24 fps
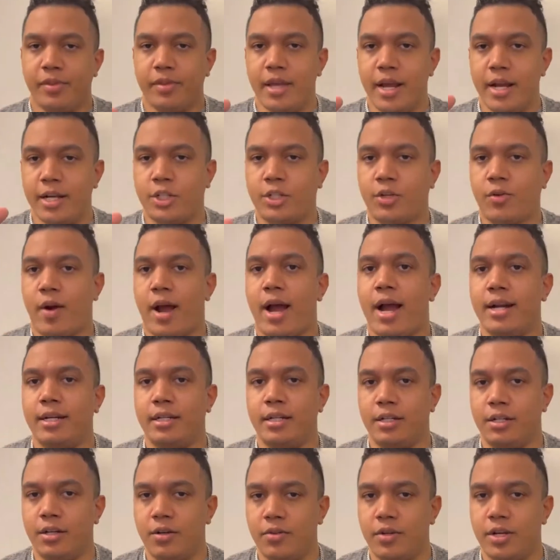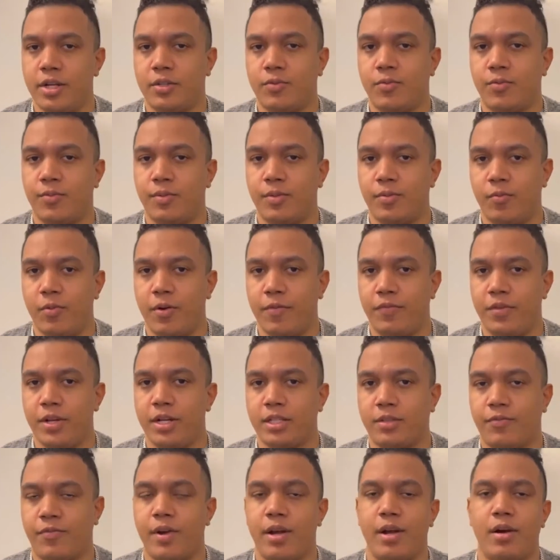They tried to do this with
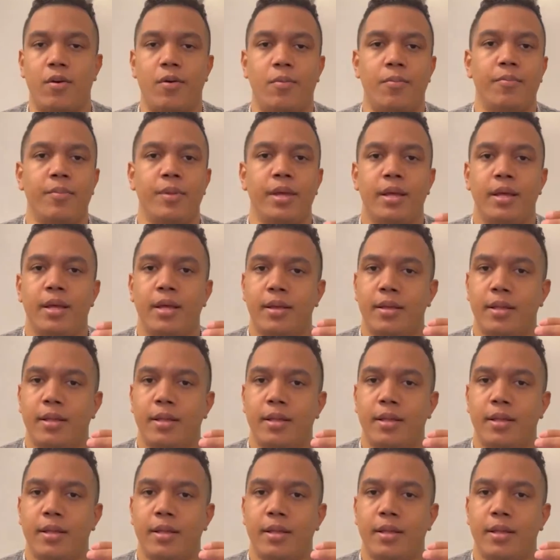this film,